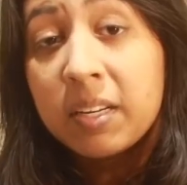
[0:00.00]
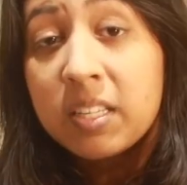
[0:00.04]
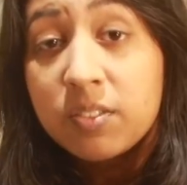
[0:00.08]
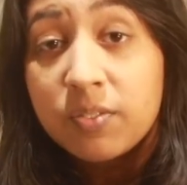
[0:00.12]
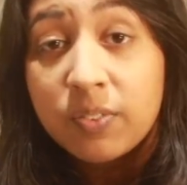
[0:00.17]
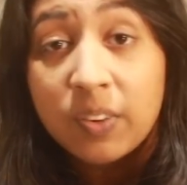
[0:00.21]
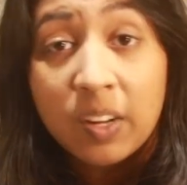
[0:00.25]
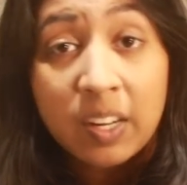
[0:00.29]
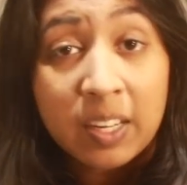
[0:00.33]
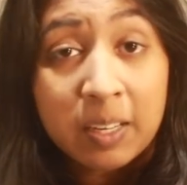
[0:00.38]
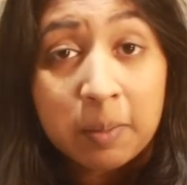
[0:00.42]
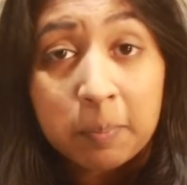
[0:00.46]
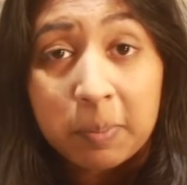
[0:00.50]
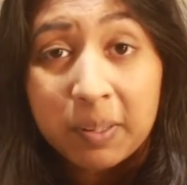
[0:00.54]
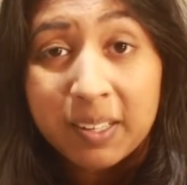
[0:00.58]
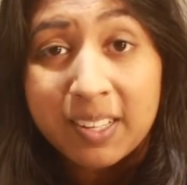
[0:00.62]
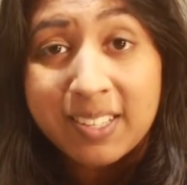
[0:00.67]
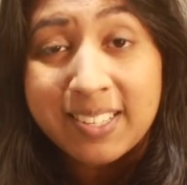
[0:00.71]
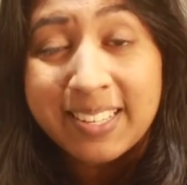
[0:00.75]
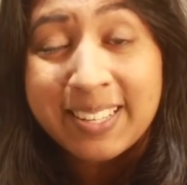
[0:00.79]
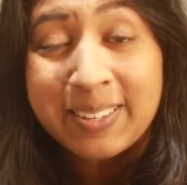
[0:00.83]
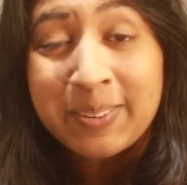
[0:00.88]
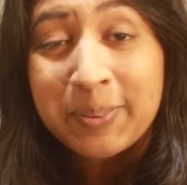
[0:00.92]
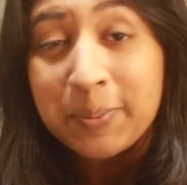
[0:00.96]
it's fine because
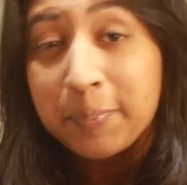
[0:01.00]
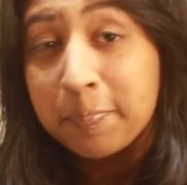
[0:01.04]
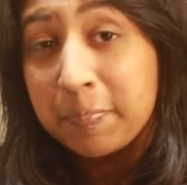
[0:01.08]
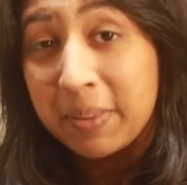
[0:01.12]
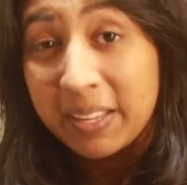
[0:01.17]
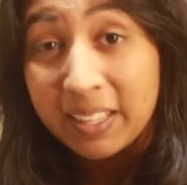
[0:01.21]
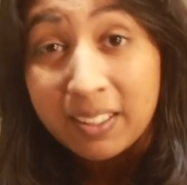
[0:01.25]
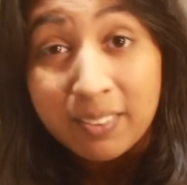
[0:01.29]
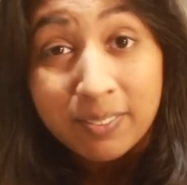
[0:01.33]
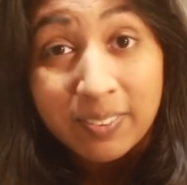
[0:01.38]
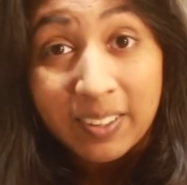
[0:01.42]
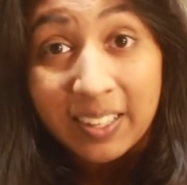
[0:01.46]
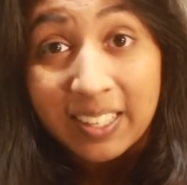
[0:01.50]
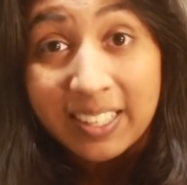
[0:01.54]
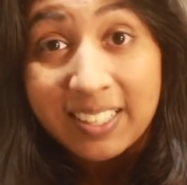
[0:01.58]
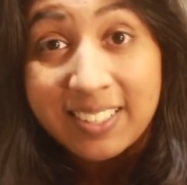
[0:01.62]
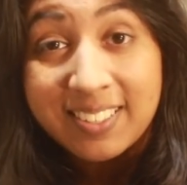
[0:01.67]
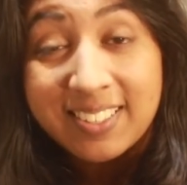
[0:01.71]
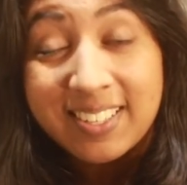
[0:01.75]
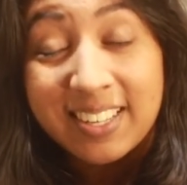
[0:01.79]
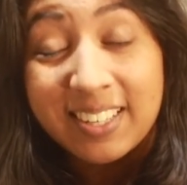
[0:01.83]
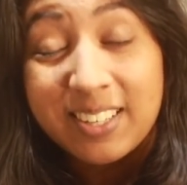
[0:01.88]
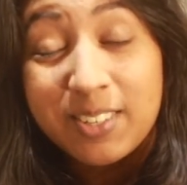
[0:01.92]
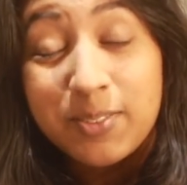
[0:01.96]
they're not big
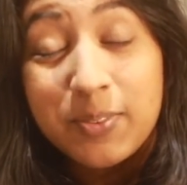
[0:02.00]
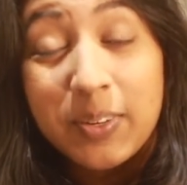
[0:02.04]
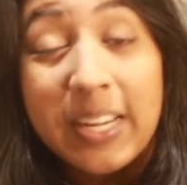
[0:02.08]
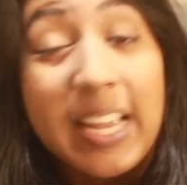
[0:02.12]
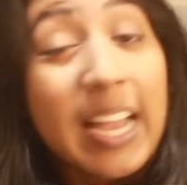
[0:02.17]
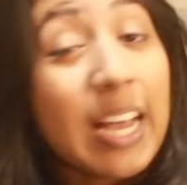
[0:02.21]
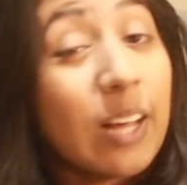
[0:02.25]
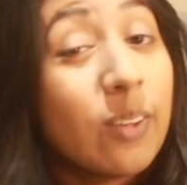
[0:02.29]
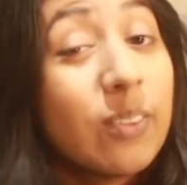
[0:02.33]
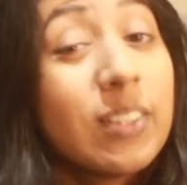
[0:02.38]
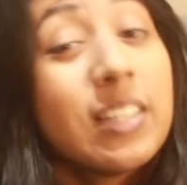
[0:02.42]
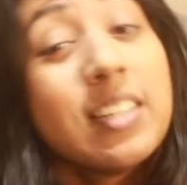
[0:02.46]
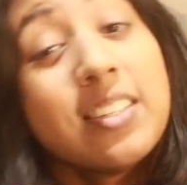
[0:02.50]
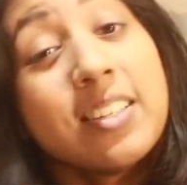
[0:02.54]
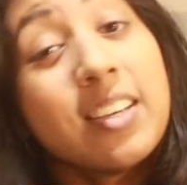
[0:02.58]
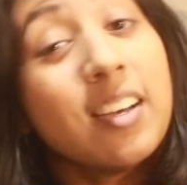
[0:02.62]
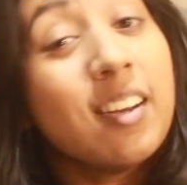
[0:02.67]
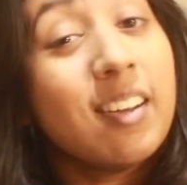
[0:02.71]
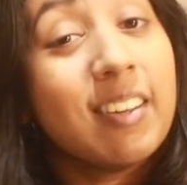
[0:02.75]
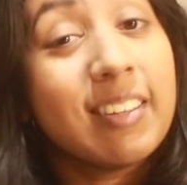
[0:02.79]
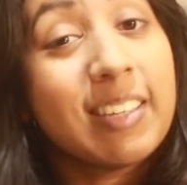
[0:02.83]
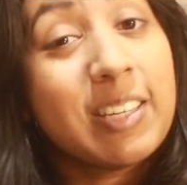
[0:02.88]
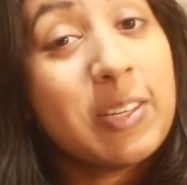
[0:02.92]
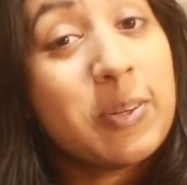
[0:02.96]
fights, and it's very healthy to
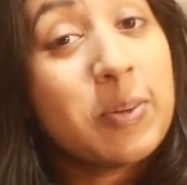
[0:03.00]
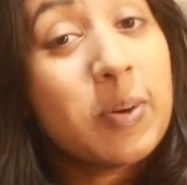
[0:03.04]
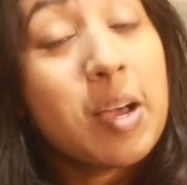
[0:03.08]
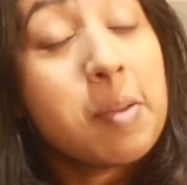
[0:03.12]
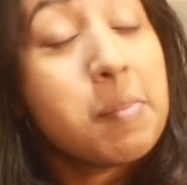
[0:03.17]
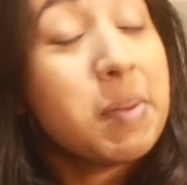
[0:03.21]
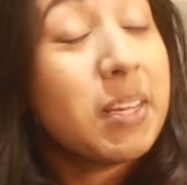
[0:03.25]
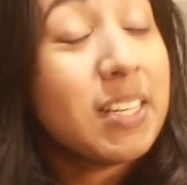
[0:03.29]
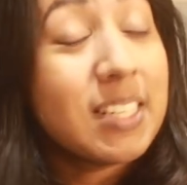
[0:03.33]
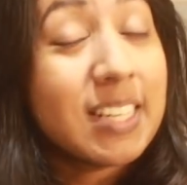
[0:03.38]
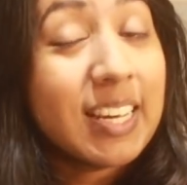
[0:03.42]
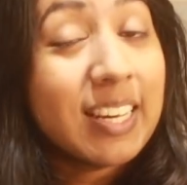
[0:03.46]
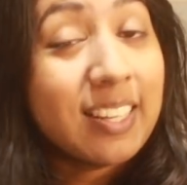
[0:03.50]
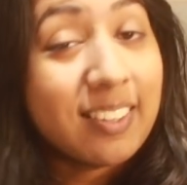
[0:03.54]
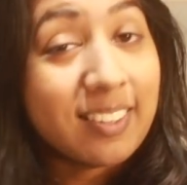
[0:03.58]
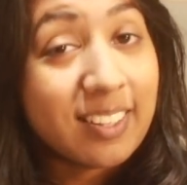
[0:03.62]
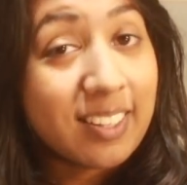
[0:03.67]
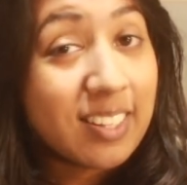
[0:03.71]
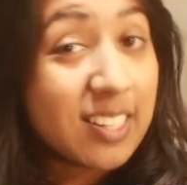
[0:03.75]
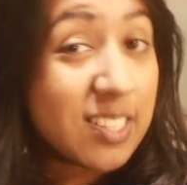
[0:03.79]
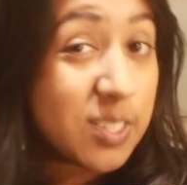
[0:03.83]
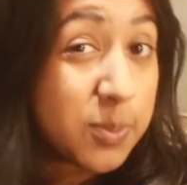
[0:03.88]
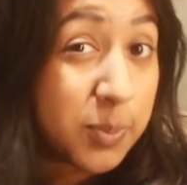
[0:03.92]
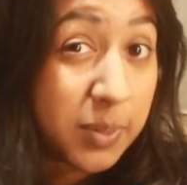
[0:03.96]
argue. I maintain that
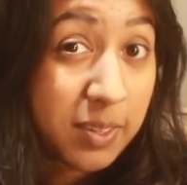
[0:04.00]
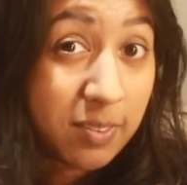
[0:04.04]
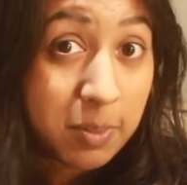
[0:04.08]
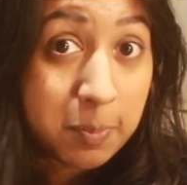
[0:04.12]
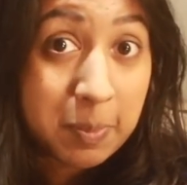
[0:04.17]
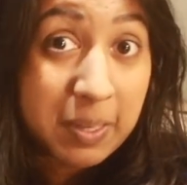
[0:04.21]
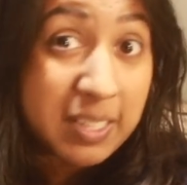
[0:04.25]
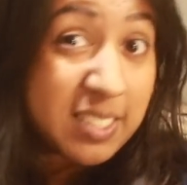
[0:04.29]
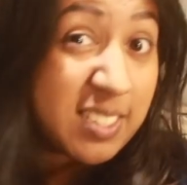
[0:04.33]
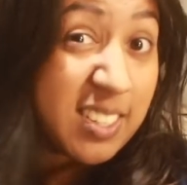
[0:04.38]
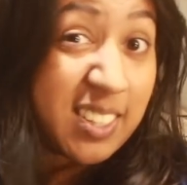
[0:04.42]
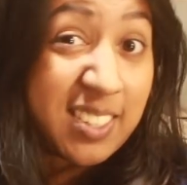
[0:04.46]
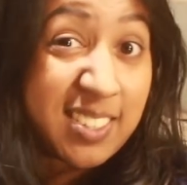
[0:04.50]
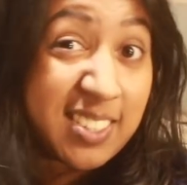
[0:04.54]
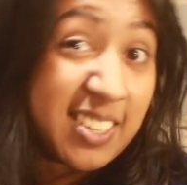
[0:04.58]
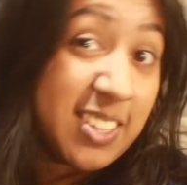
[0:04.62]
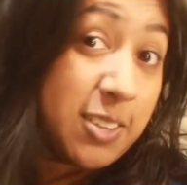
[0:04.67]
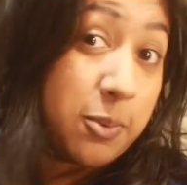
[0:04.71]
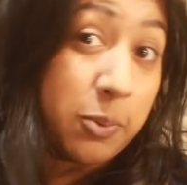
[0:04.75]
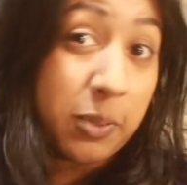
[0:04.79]
that's one of the best things that you